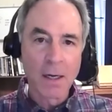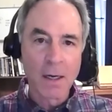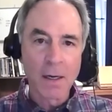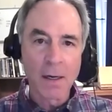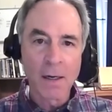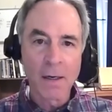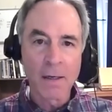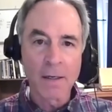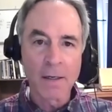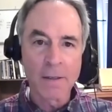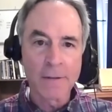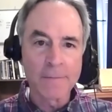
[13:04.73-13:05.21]

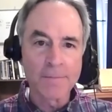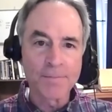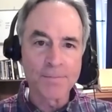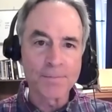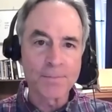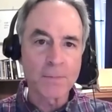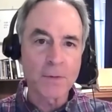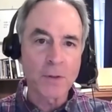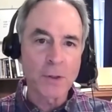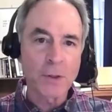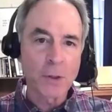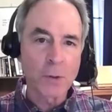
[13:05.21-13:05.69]

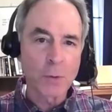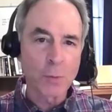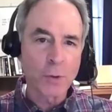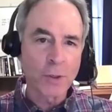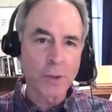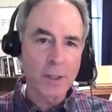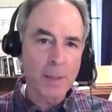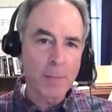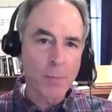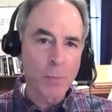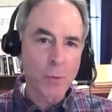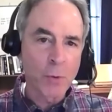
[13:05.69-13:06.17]
Were
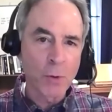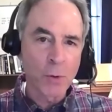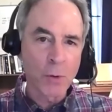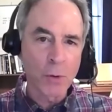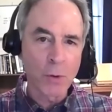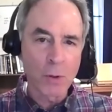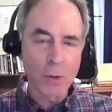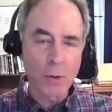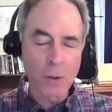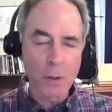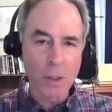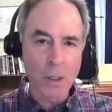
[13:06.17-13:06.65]
they
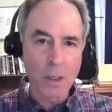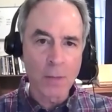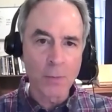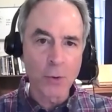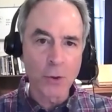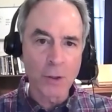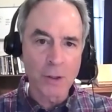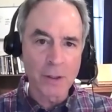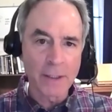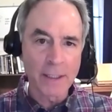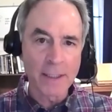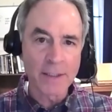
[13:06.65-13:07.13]
more
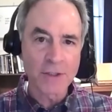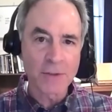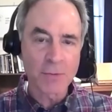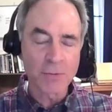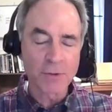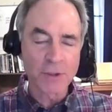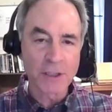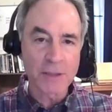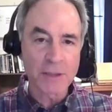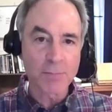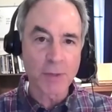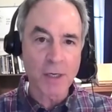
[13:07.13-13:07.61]
or less
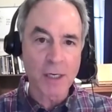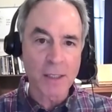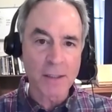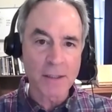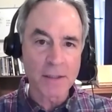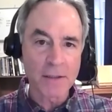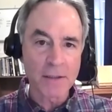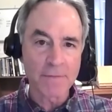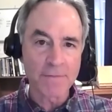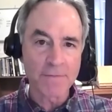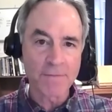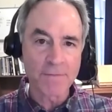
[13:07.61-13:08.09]

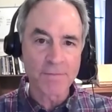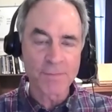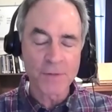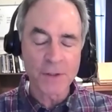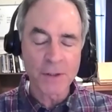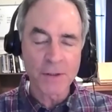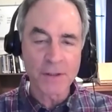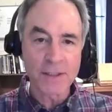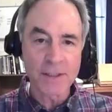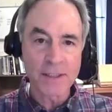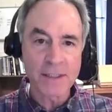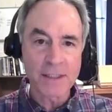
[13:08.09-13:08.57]
responsive,
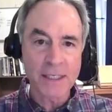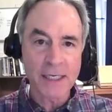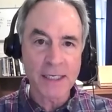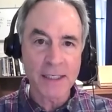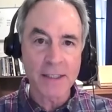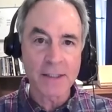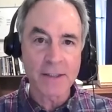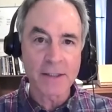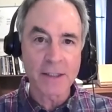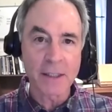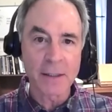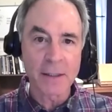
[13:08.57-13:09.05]
to
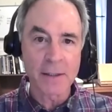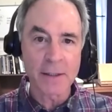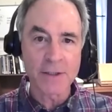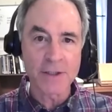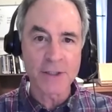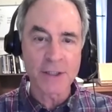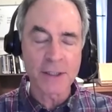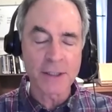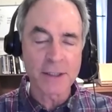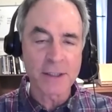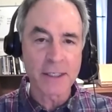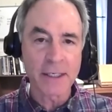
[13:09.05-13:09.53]
psychedelics,
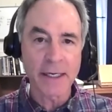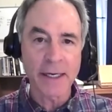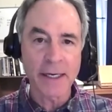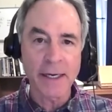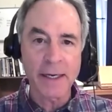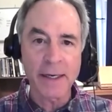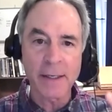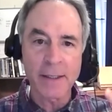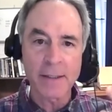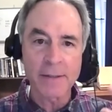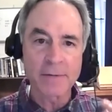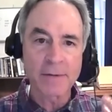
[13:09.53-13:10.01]

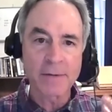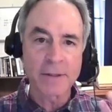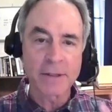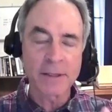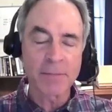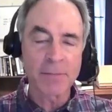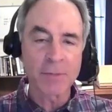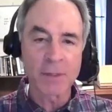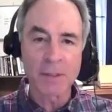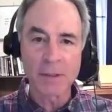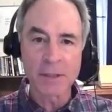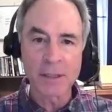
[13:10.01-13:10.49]
indicating
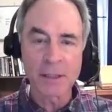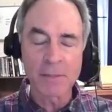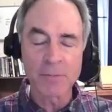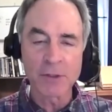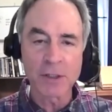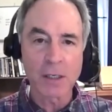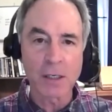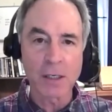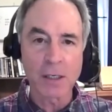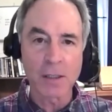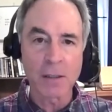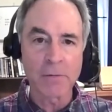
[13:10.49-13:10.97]
some
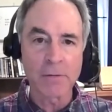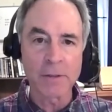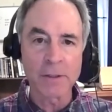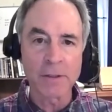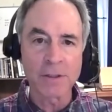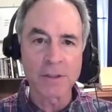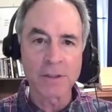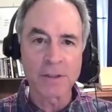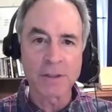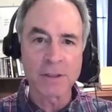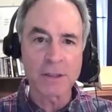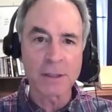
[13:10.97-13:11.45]

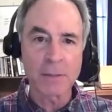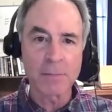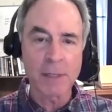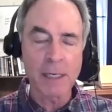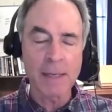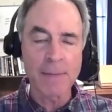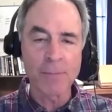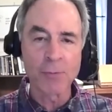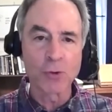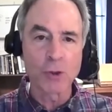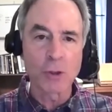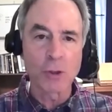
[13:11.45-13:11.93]
tolerance or some
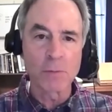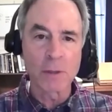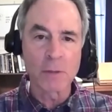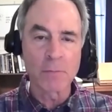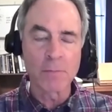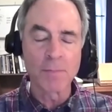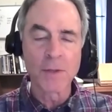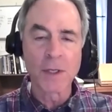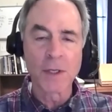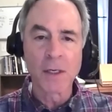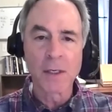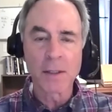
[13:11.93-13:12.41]
abnormal
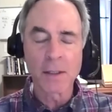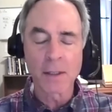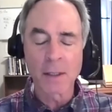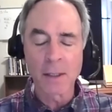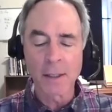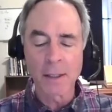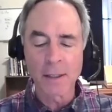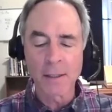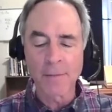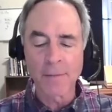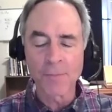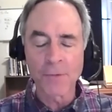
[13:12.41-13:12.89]

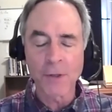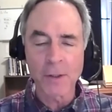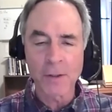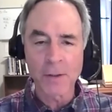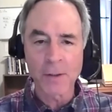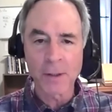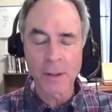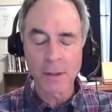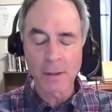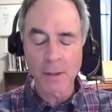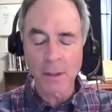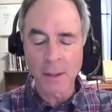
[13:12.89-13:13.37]
um,
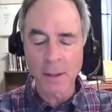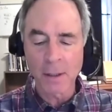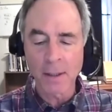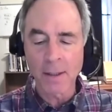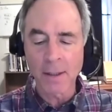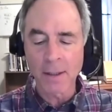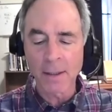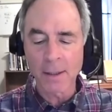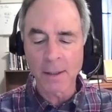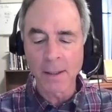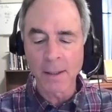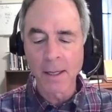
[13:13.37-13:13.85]
uh,
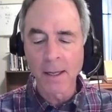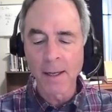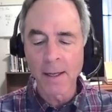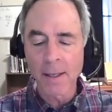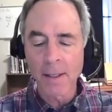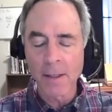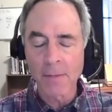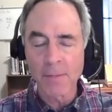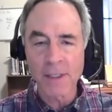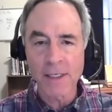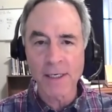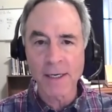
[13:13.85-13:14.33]

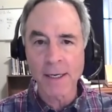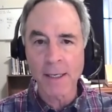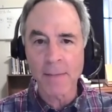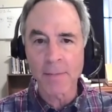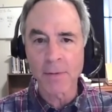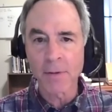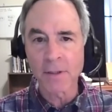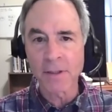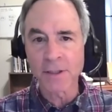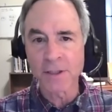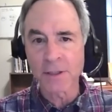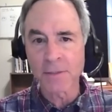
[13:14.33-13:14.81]

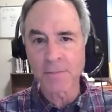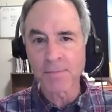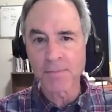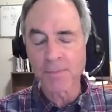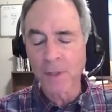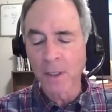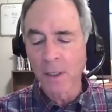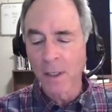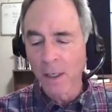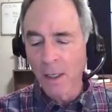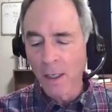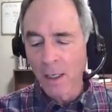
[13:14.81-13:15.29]
metabolism
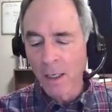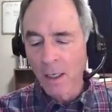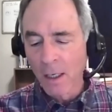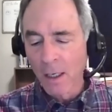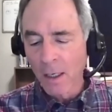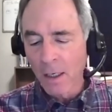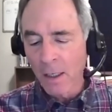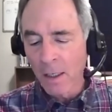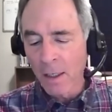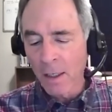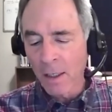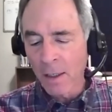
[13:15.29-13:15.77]

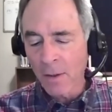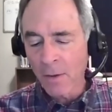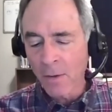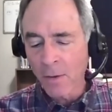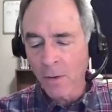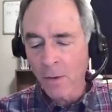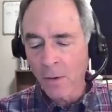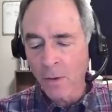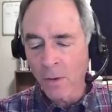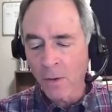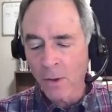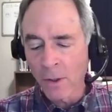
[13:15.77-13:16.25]

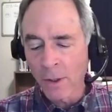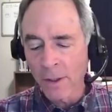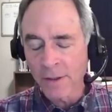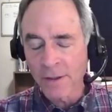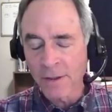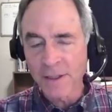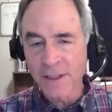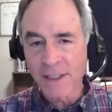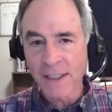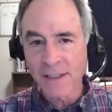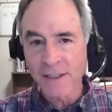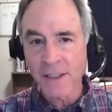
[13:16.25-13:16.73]
or
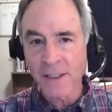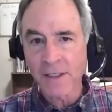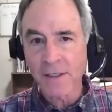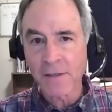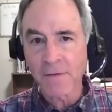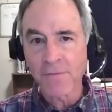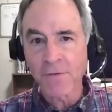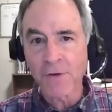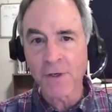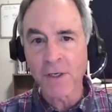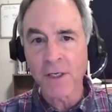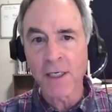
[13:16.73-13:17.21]

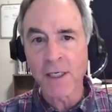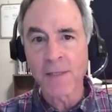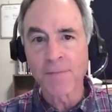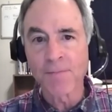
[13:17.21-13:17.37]
sensitivity,